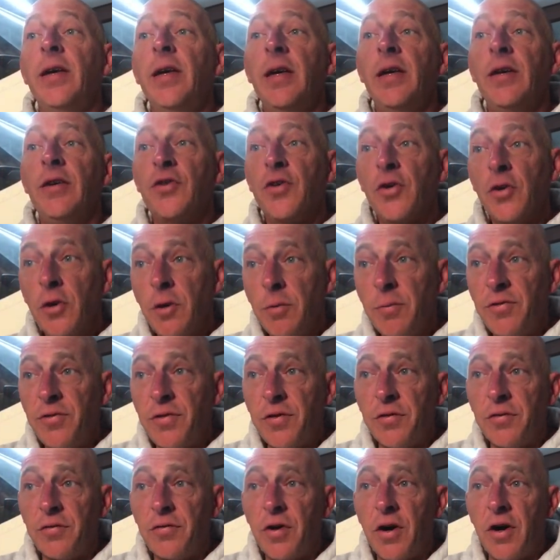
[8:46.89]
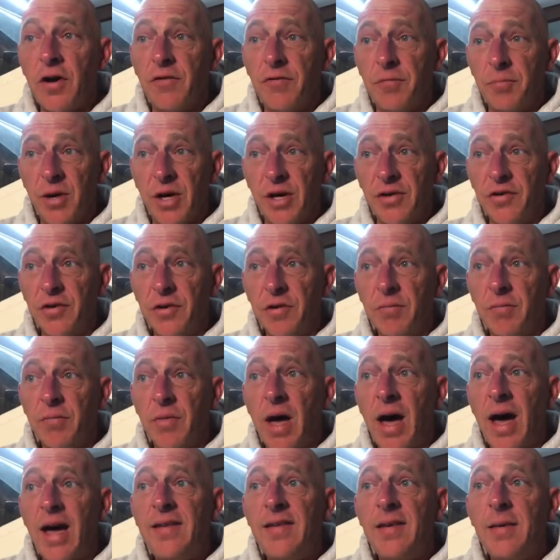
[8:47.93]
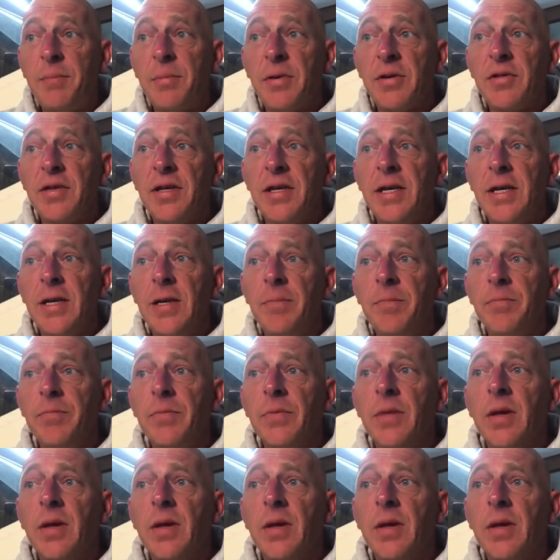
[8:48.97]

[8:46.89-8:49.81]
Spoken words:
In terms of budget, I typically